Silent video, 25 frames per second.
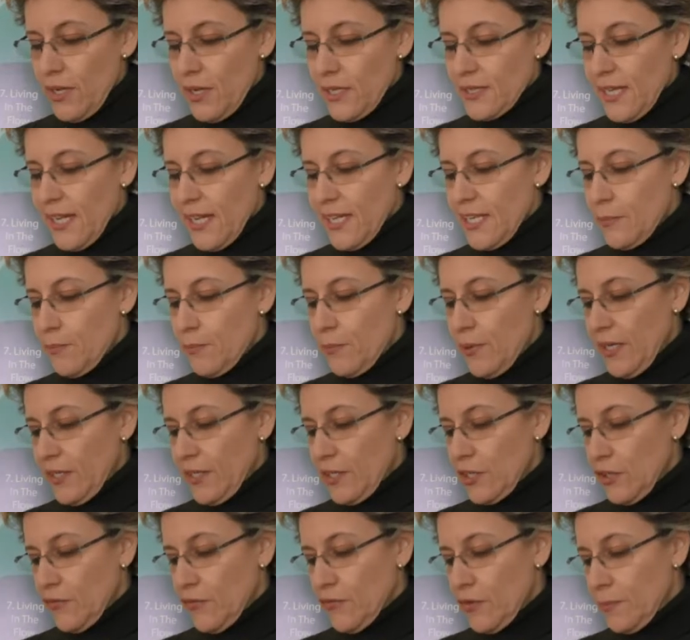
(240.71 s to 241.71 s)
a daily
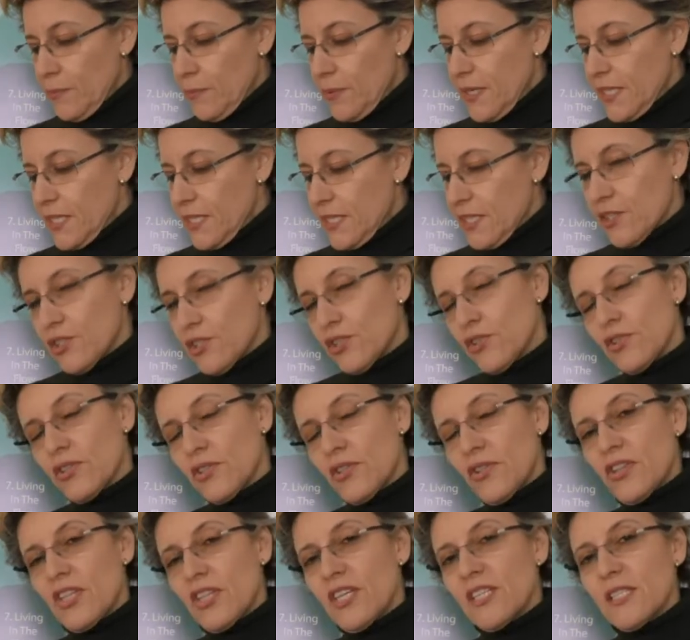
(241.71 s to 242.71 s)
practice of repeating
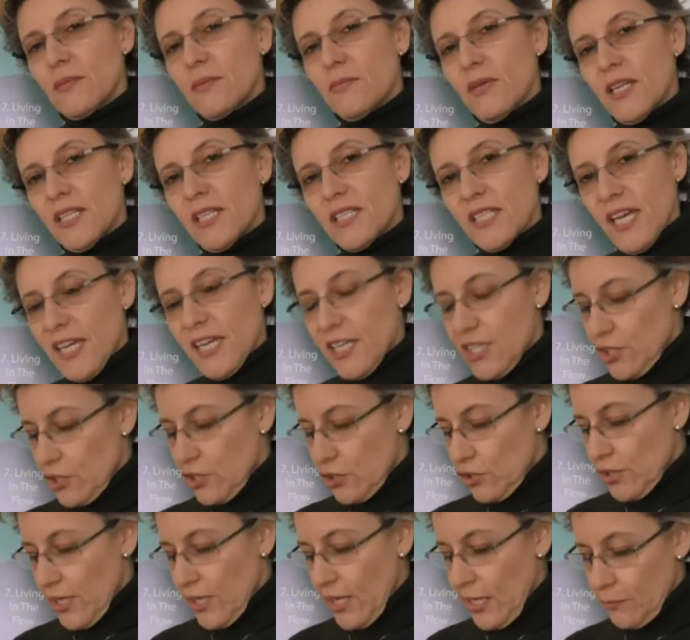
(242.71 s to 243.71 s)
certain things in
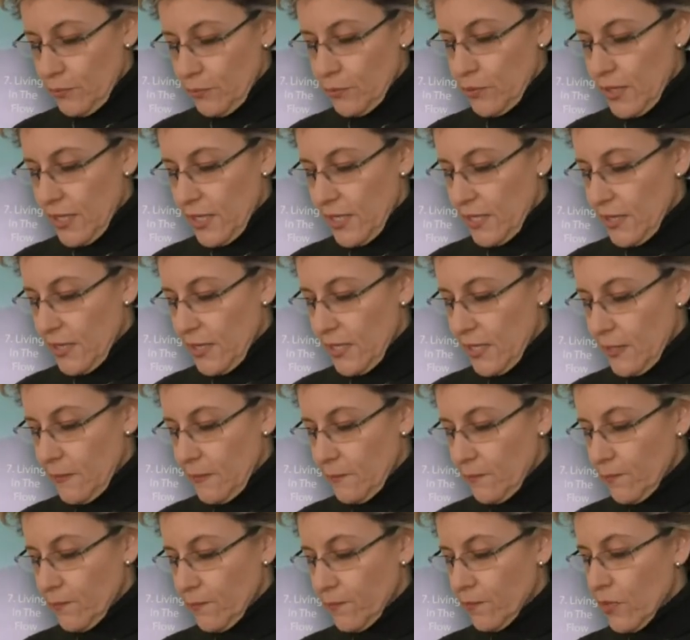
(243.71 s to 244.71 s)
meditation to help you get there.
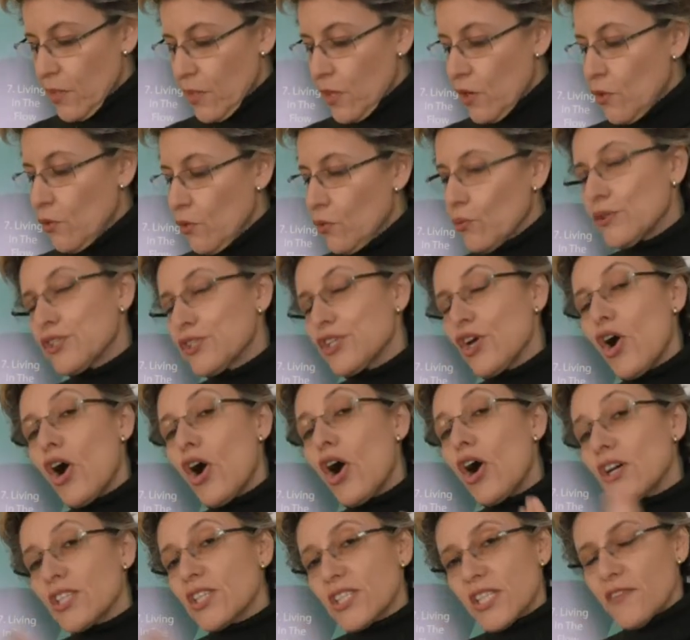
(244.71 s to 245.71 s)
Also,
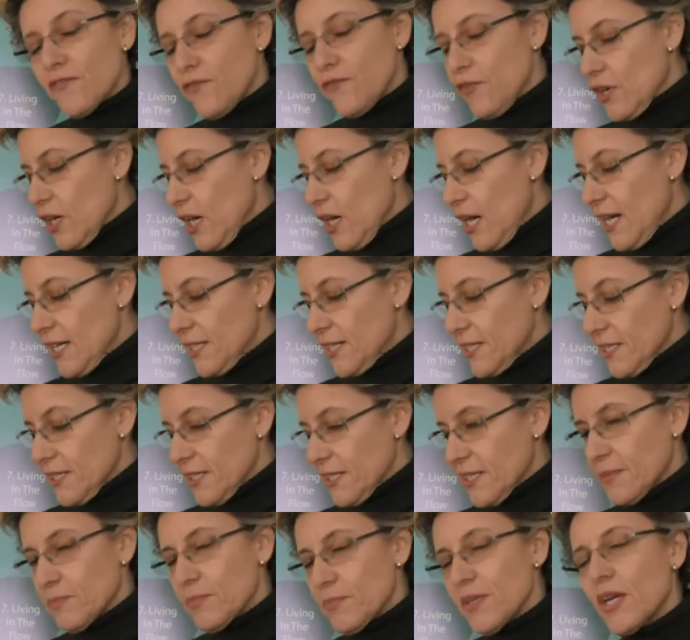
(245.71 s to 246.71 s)
asking for
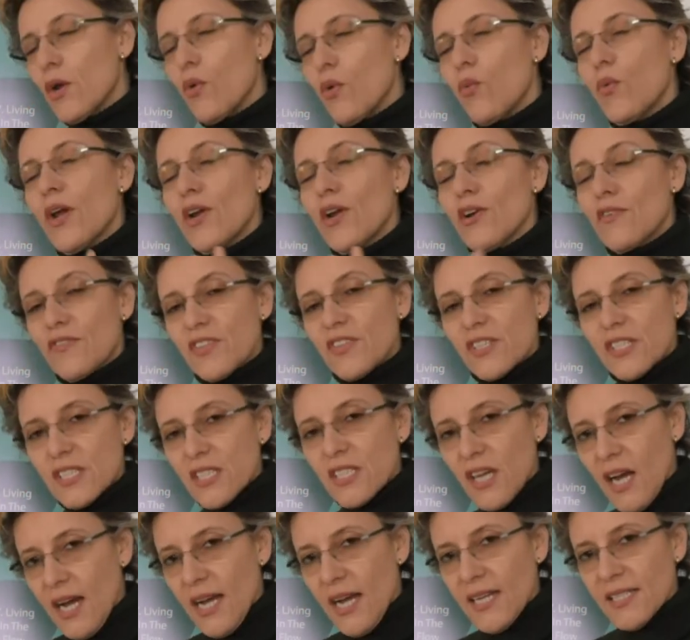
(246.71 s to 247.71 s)
guidance, being aware of the
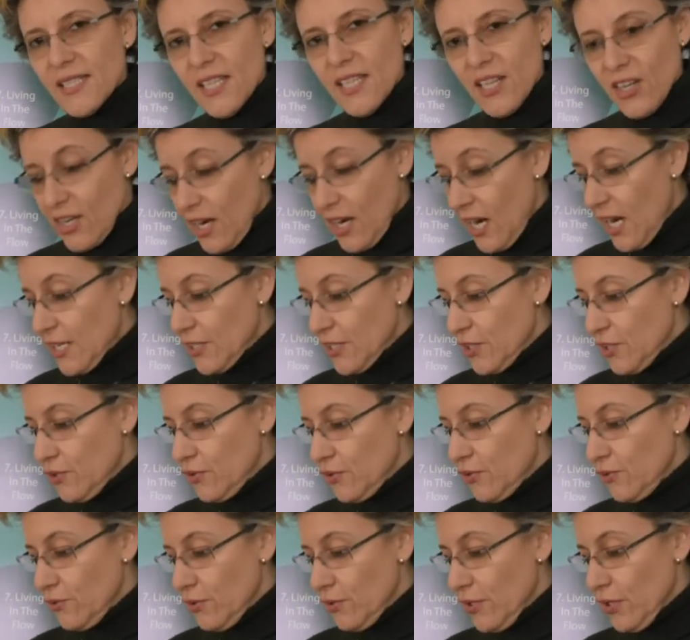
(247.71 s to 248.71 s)
signs that are guiding
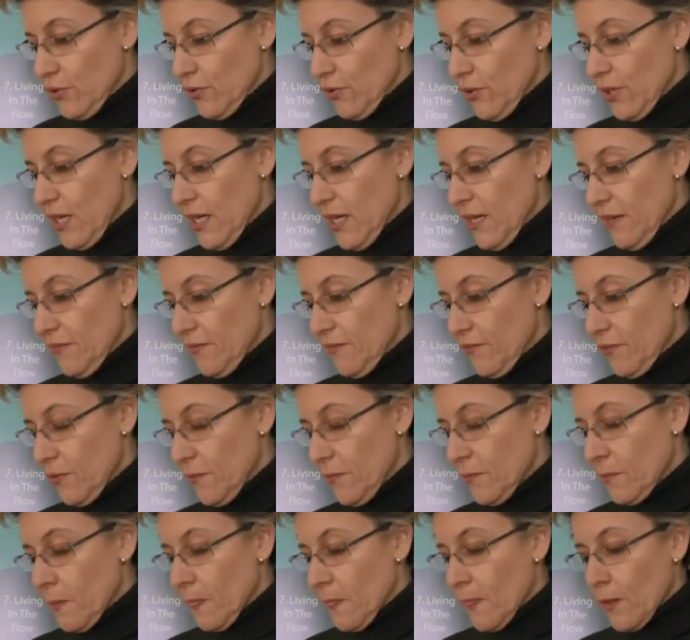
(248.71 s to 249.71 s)
you in your life,
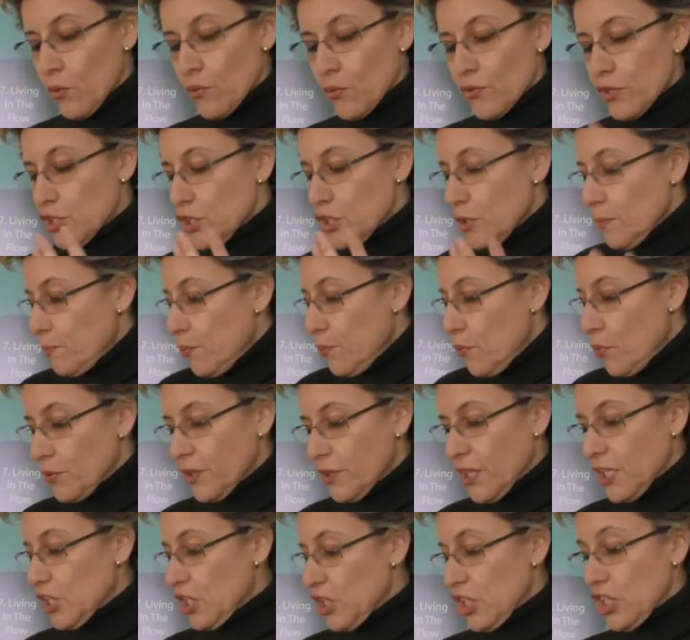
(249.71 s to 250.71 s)
or the support
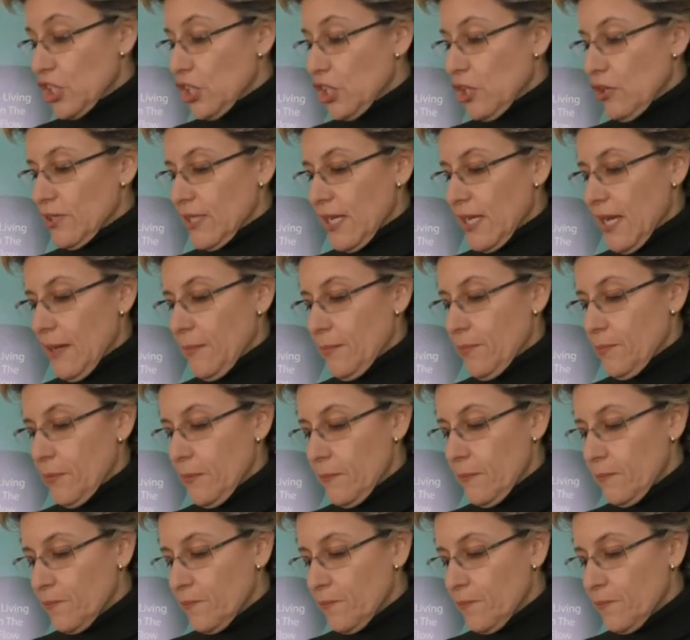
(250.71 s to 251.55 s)
that just shows up.